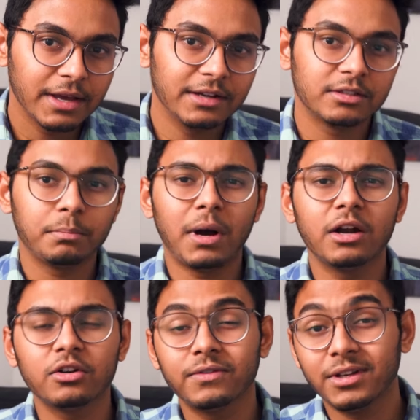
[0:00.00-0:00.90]
it's a
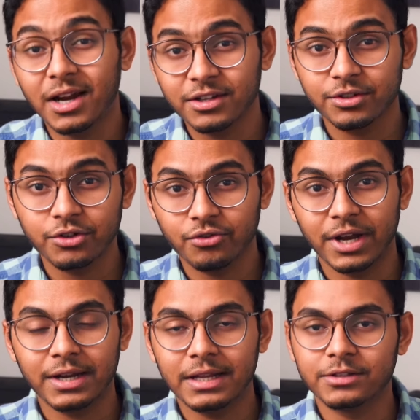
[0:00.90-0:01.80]
part of a larger
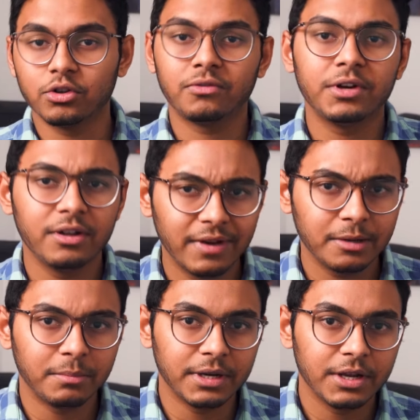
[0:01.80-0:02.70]
trend in software
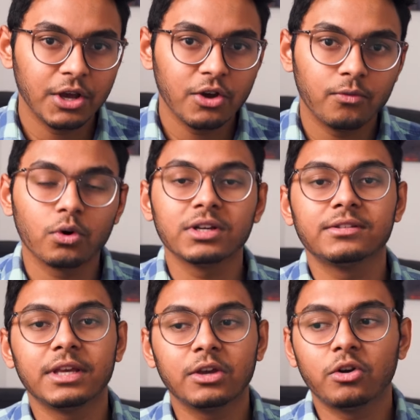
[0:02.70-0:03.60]
development
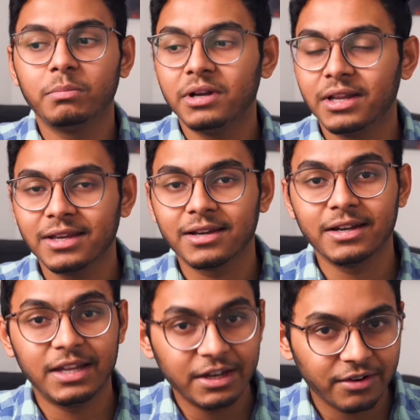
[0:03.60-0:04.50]
focusing on building
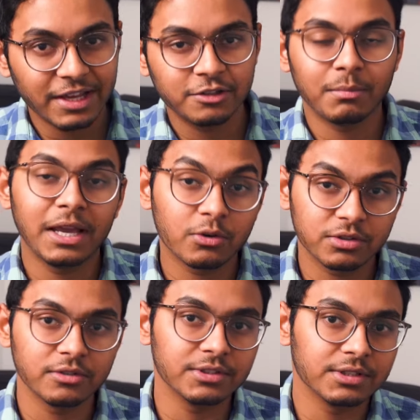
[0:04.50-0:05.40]
containerized
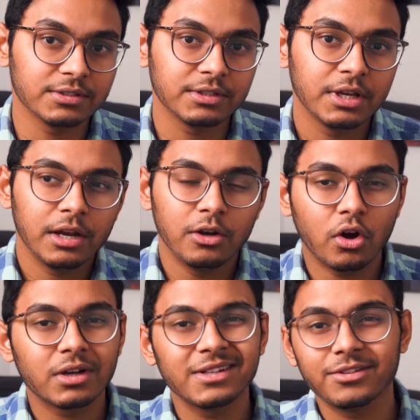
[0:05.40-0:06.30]
microservices.
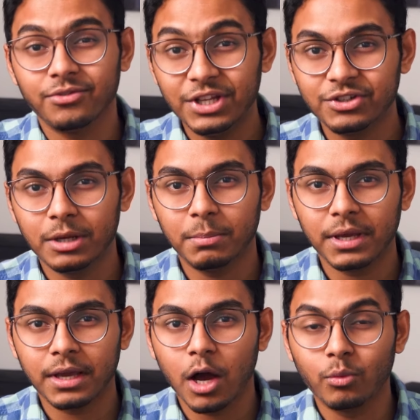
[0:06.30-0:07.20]
Docker is
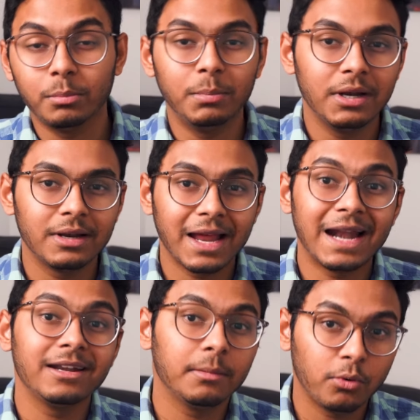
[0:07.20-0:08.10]
reshaping how we build
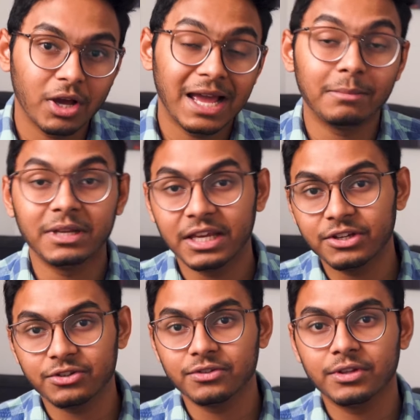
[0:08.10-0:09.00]
and deploy
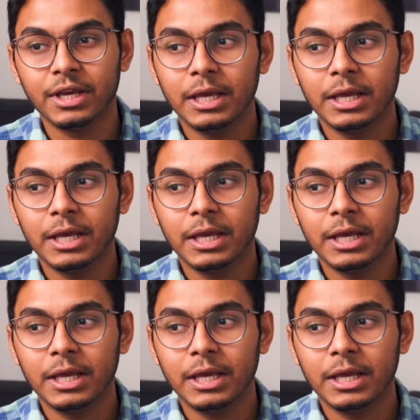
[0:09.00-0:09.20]
applications,